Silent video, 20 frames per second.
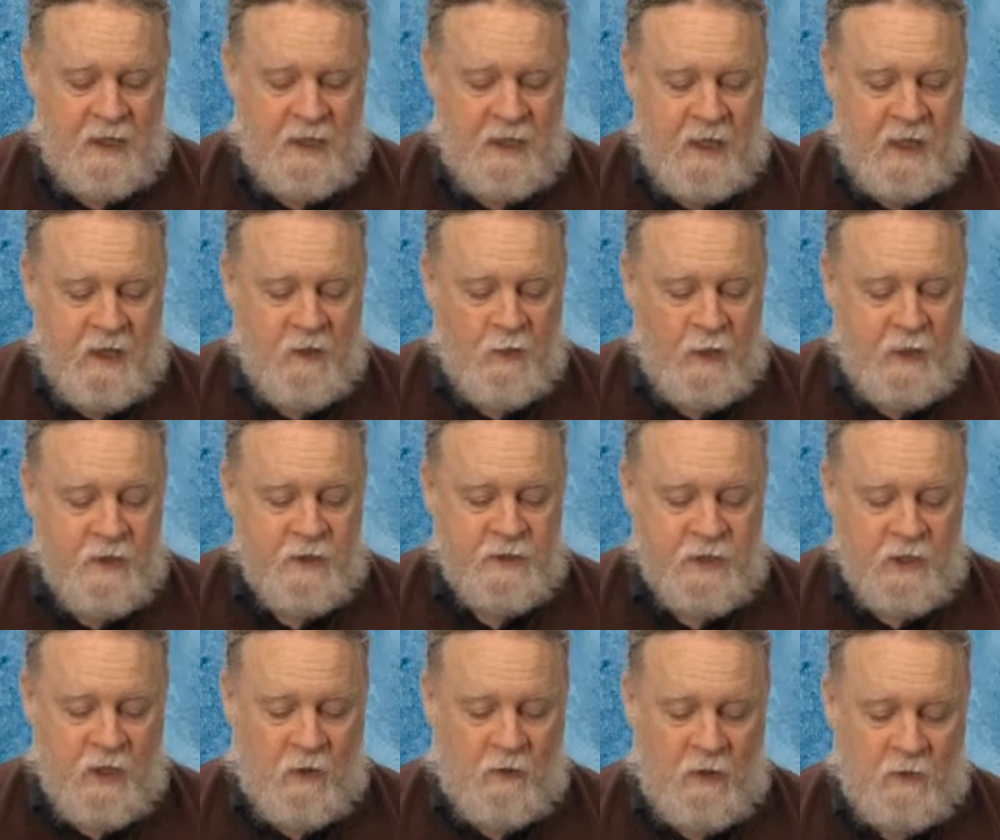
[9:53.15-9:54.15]
Here we are
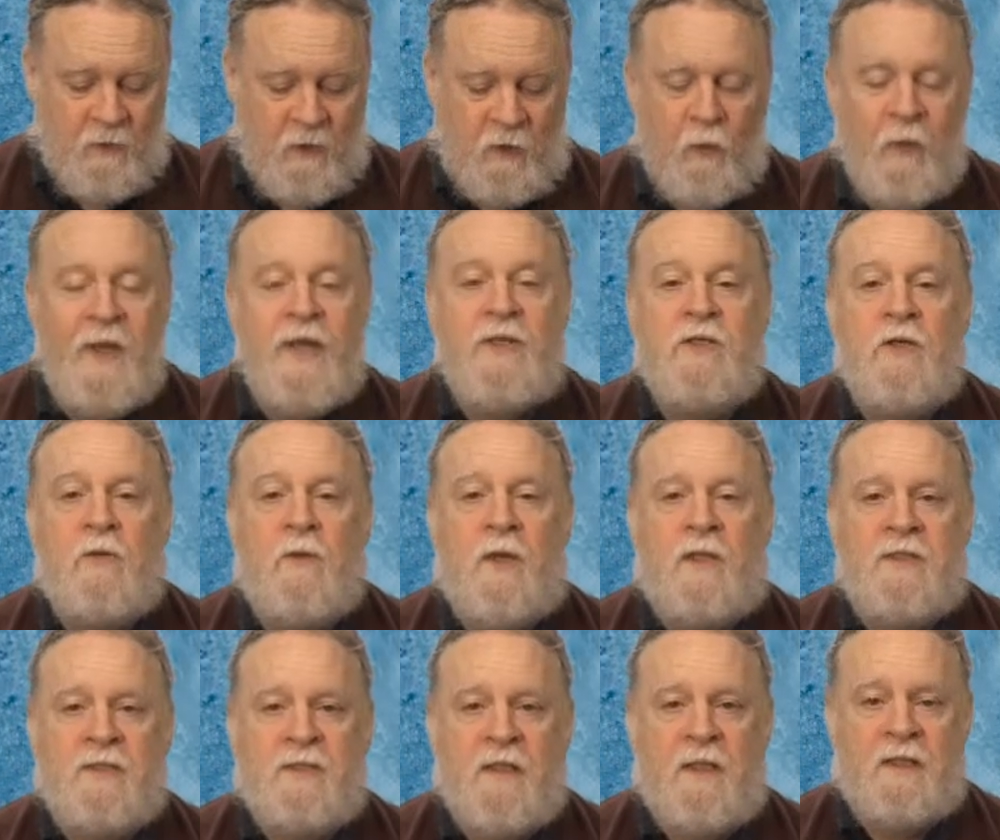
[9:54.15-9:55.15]
showing what we do
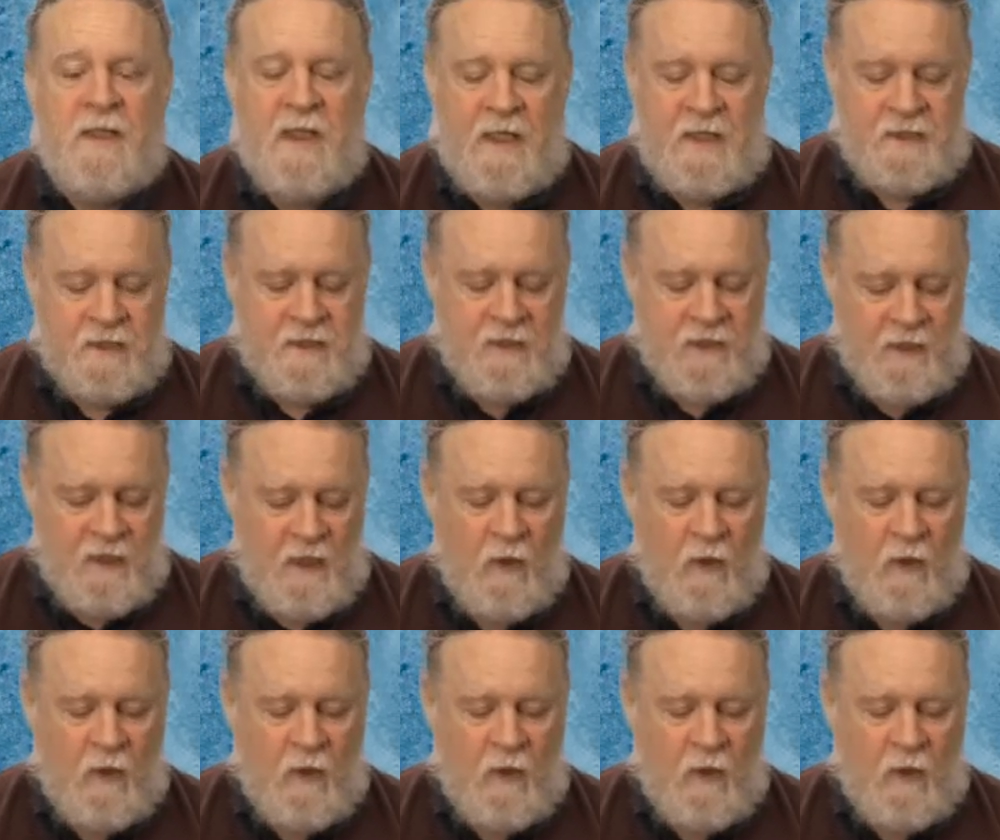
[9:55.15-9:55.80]
on Sundays.